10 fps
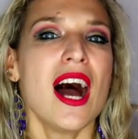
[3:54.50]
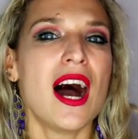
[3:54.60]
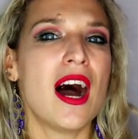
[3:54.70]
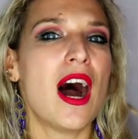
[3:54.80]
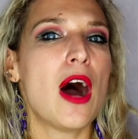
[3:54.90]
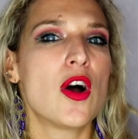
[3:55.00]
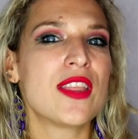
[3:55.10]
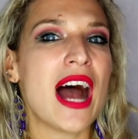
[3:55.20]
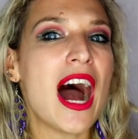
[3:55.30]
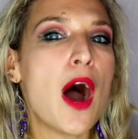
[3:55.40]

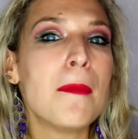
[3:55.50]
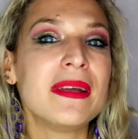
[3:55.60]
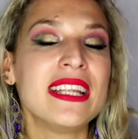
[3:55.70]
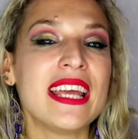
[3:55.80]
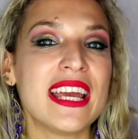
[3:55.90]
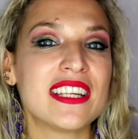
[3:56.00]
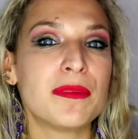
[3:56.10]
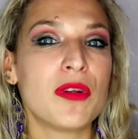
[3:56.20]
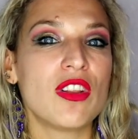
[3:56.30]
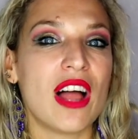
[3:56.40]
on how many
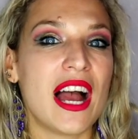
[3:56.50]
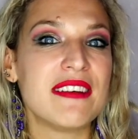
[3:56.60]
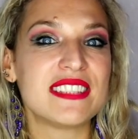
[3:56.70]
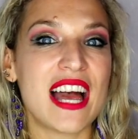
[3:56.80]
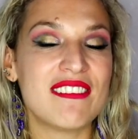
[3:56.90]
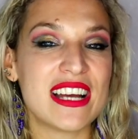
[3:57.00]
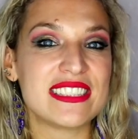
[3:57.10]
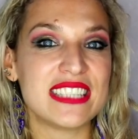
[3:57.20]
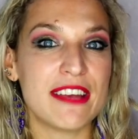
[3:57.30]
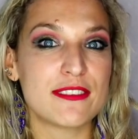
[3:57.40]
animal lives have I
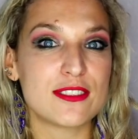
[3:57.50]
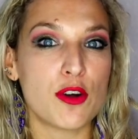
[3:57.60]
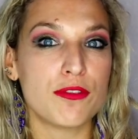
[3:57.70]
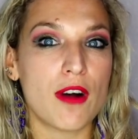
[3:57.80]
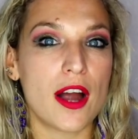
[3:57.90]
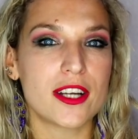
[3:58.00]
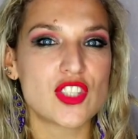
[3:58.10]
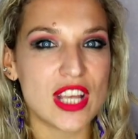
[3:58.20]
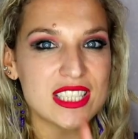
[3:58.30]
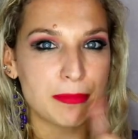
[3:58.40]
saved so far
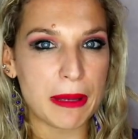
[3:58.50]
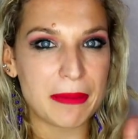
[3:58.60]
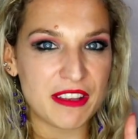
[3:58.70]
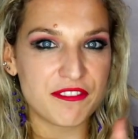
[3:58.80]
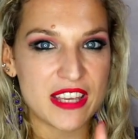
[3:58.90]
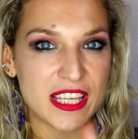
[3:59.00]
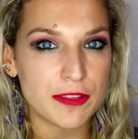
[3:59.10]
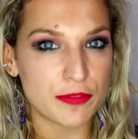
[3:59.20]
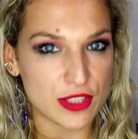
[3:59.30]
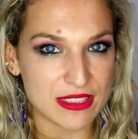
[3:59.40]
just by being
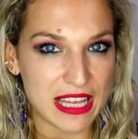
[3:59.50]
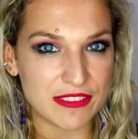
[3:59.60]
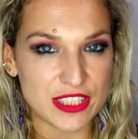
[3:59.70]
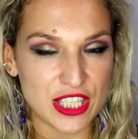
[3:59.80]
vegan for 7